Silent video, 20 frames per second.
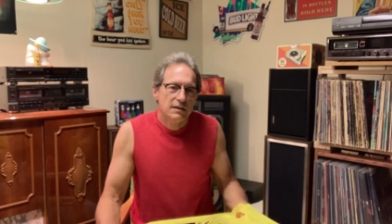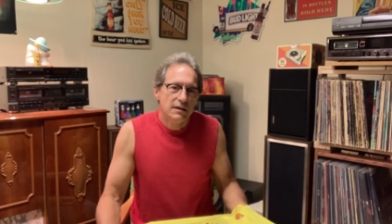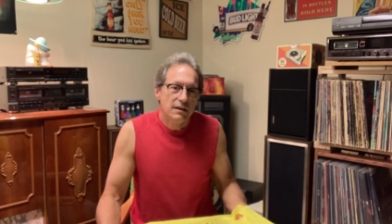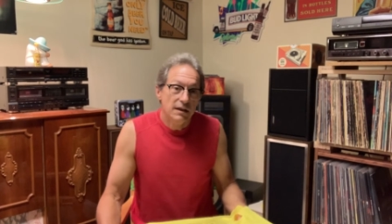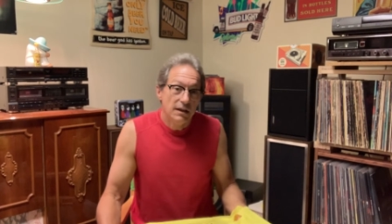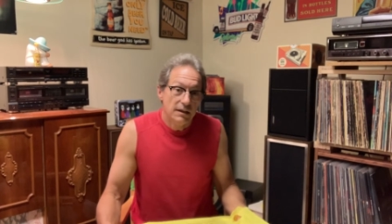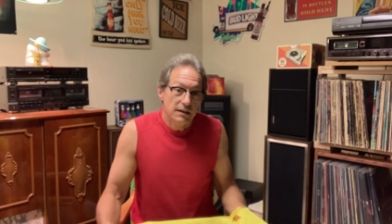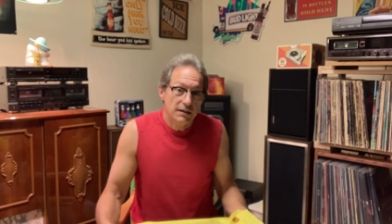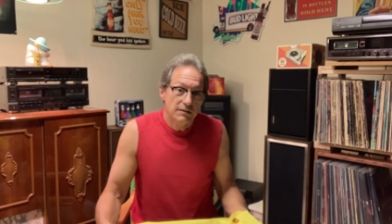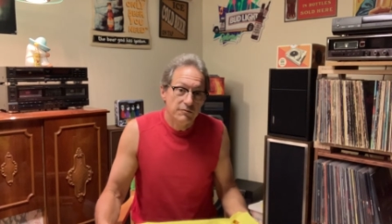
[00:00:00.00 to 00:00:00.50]

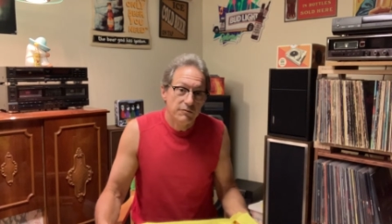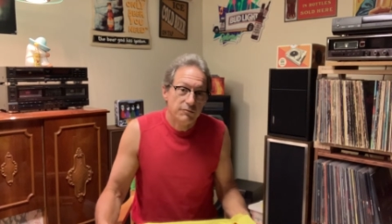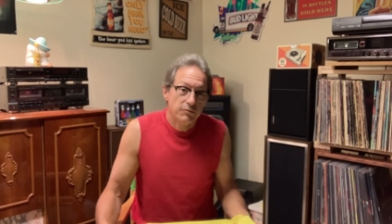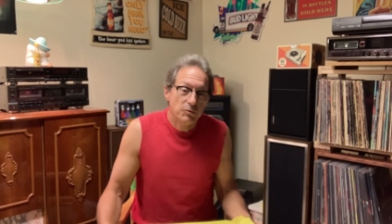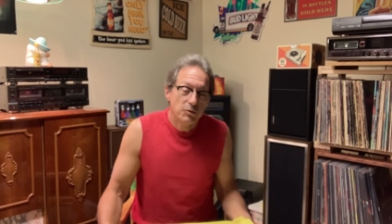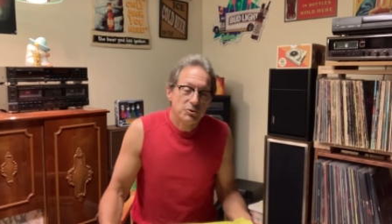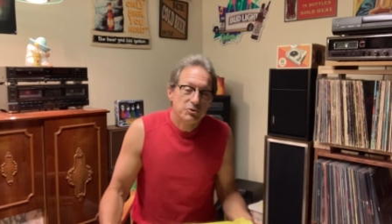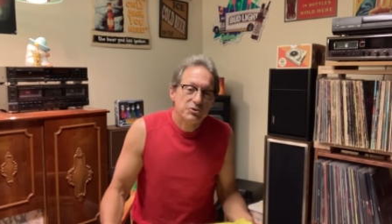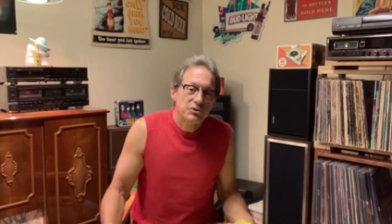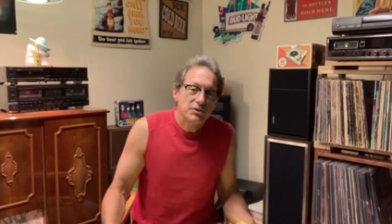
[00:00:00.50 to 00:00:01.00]

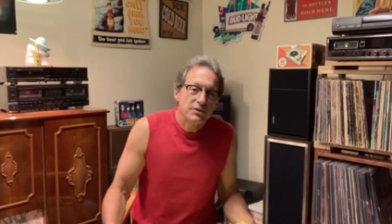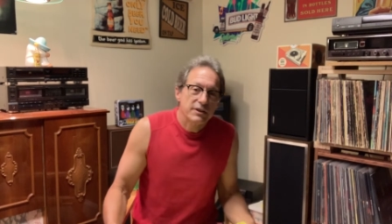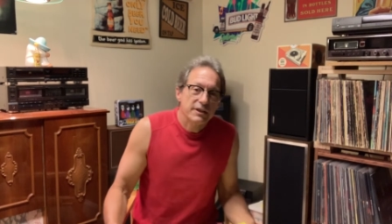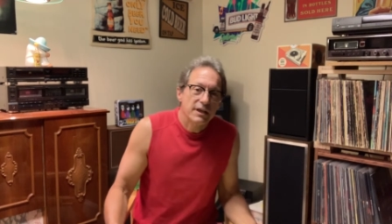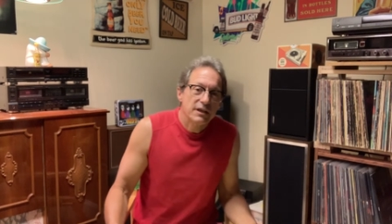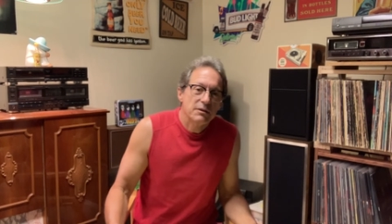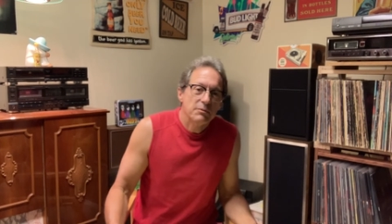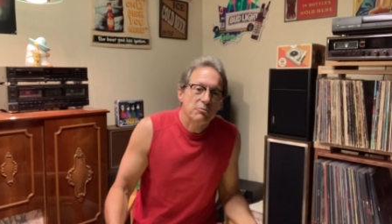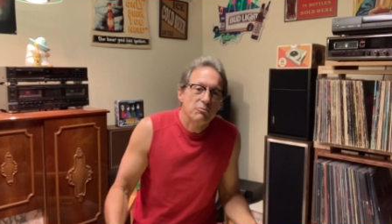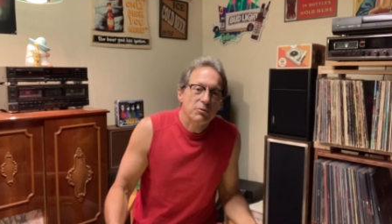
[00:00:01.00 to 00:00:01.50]
Unfortunately, I
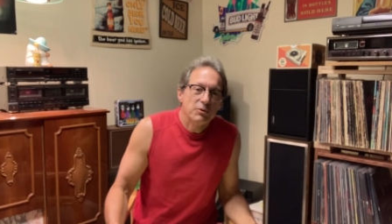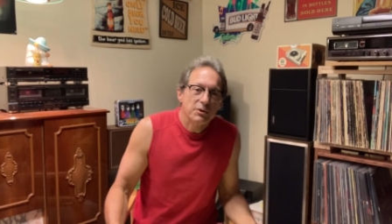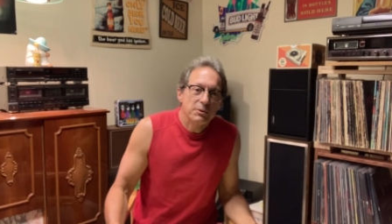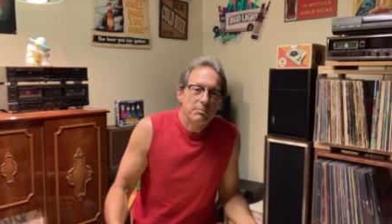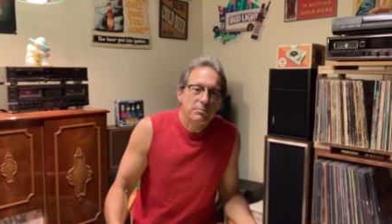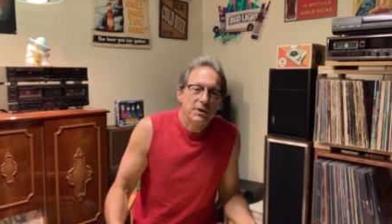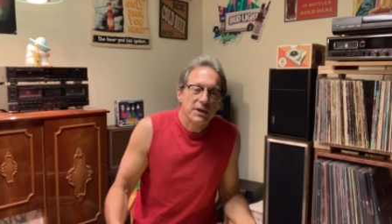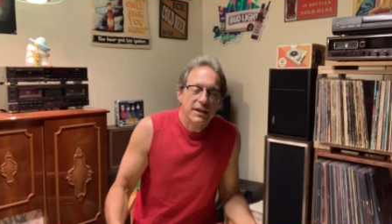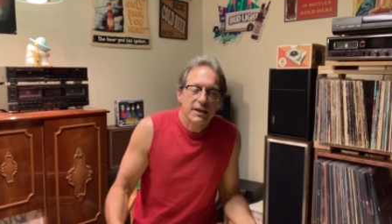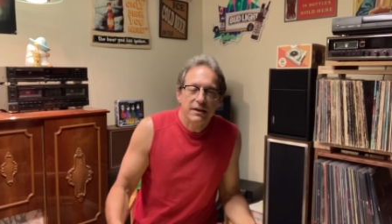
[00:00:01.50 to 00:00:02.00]
didn't really
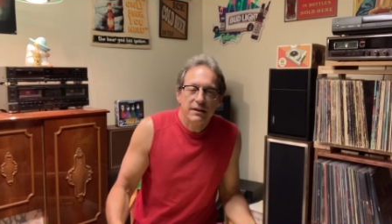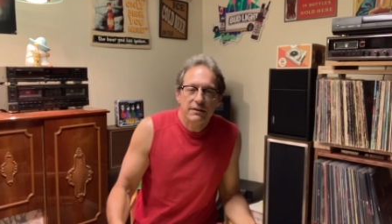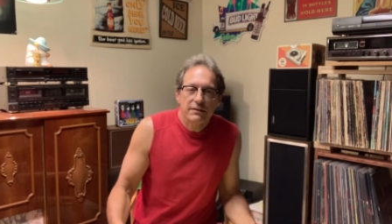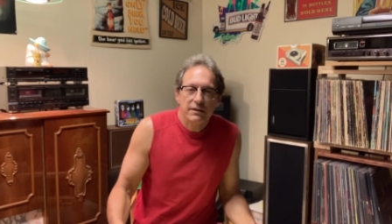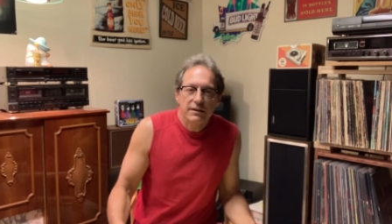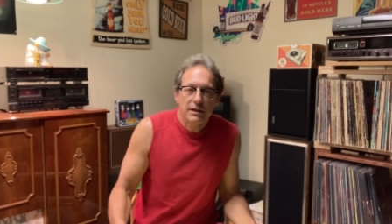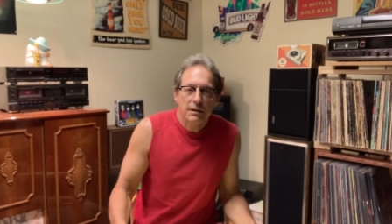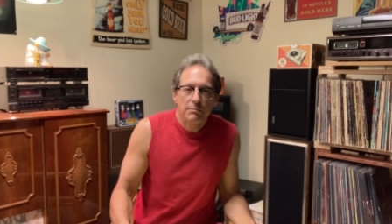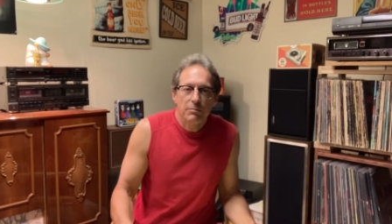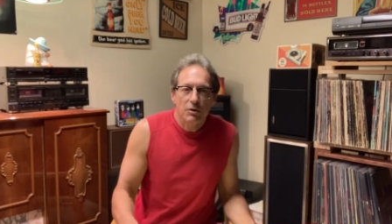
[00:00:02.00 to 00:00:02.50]
pick
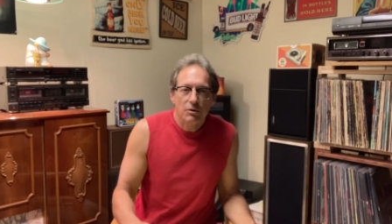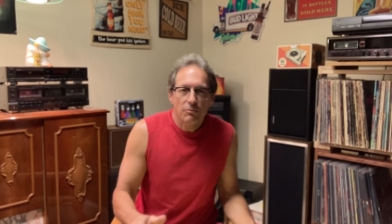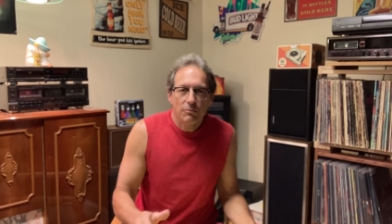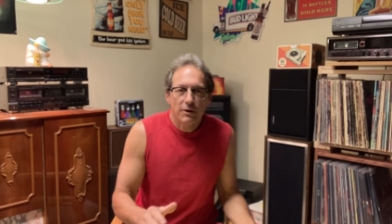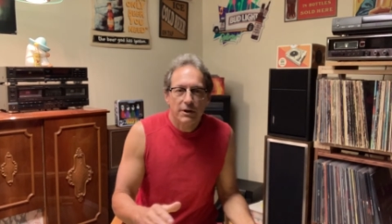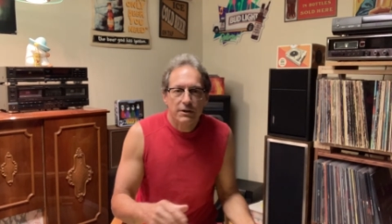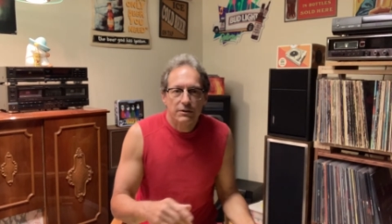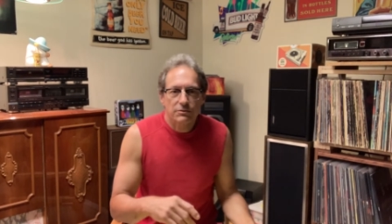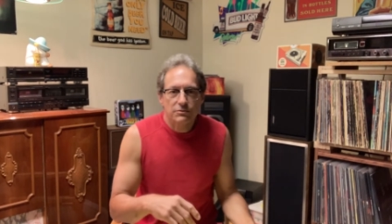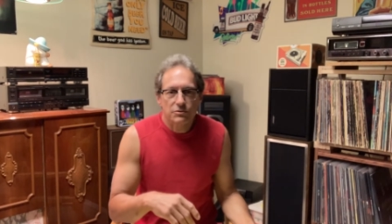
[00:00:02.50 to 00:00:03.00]
anything up on
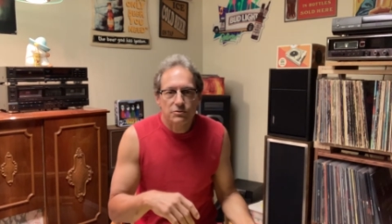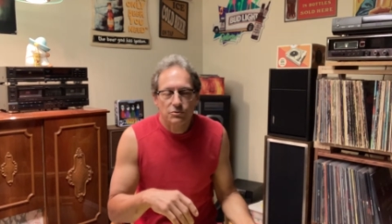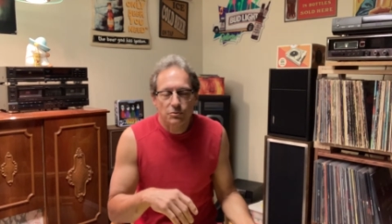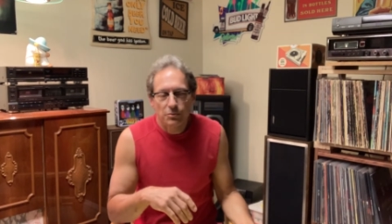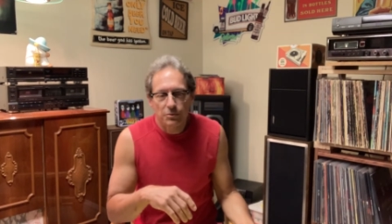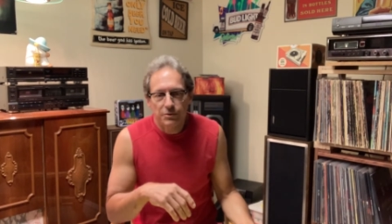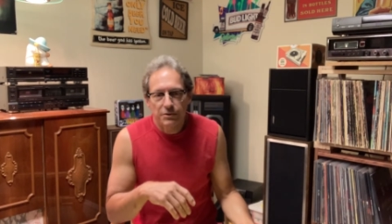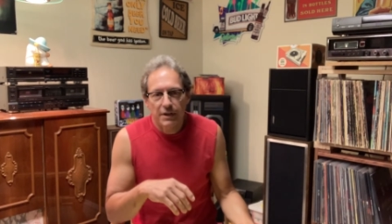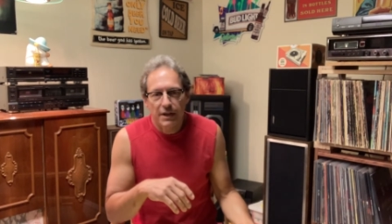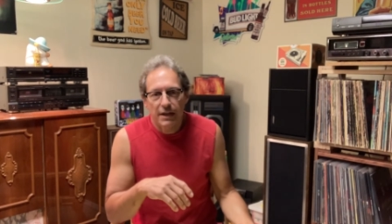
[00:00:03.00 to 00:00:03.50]
Record
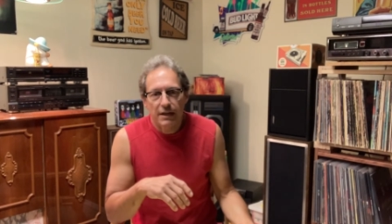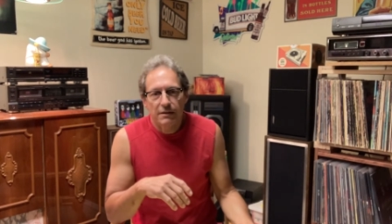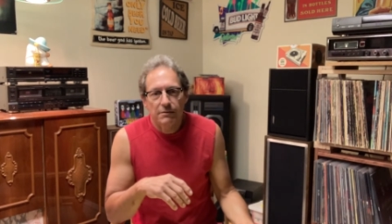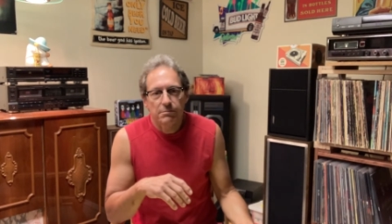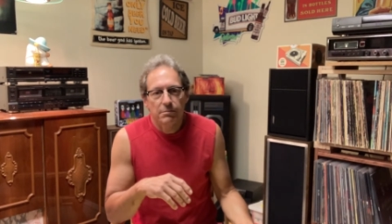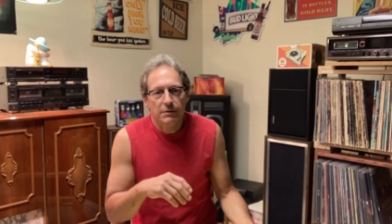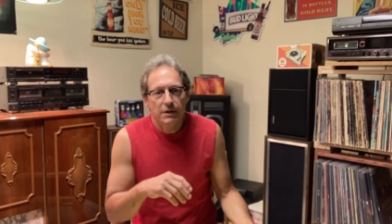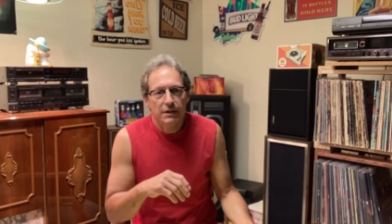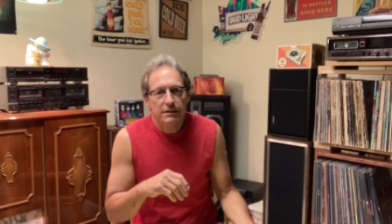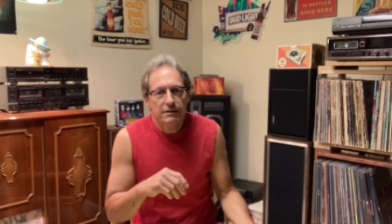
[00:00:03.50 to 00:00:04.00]
Store Day,
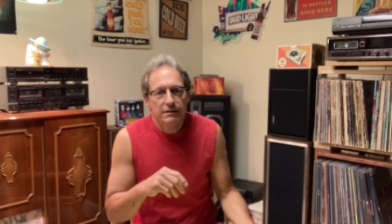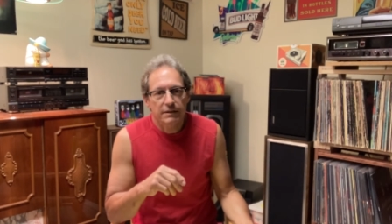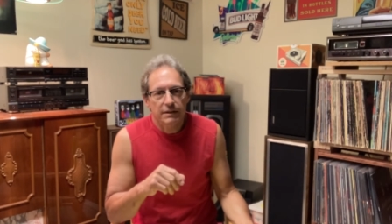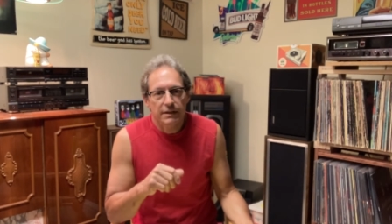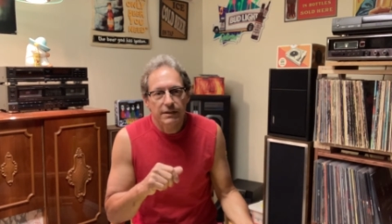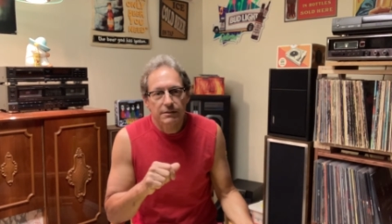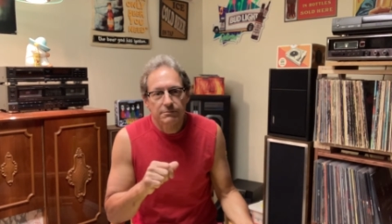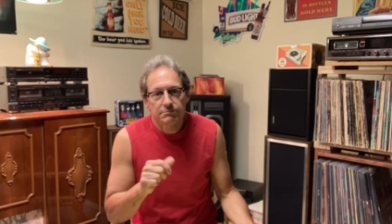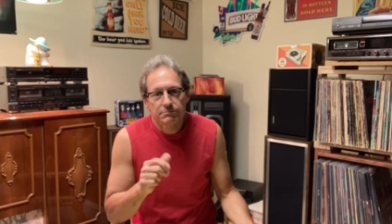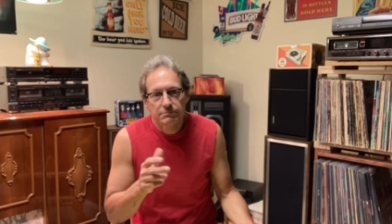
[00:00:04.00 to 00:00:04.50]
but
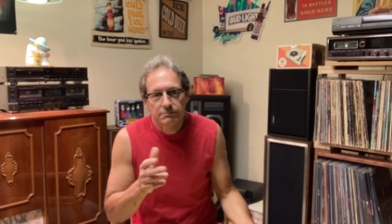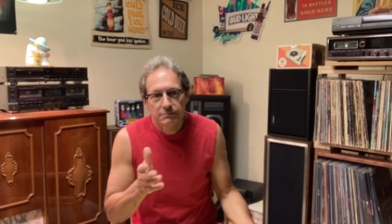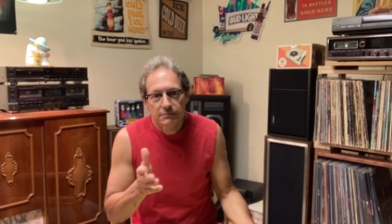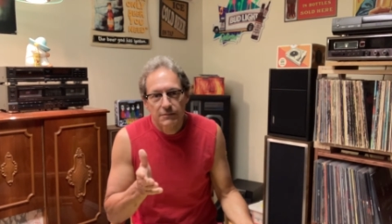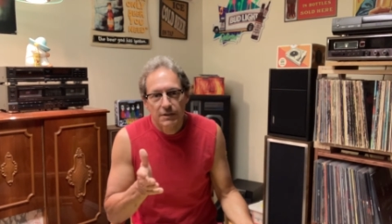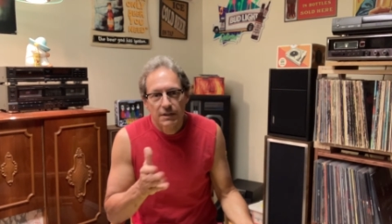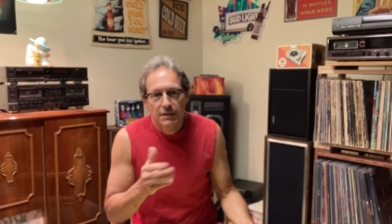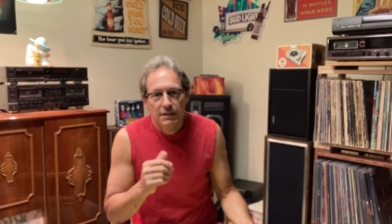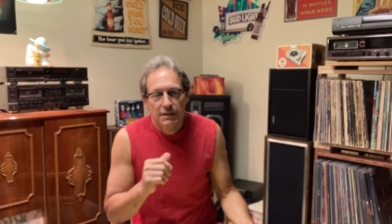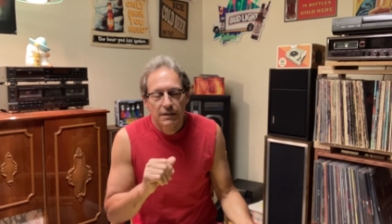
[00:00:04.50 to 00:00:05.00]

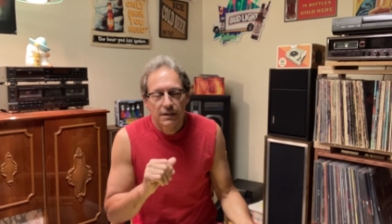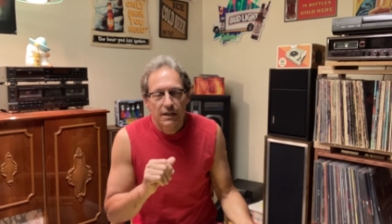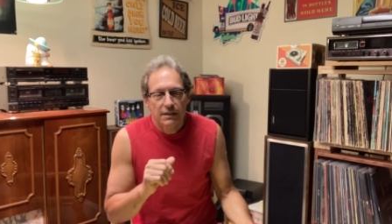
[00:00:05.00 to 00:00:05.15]
I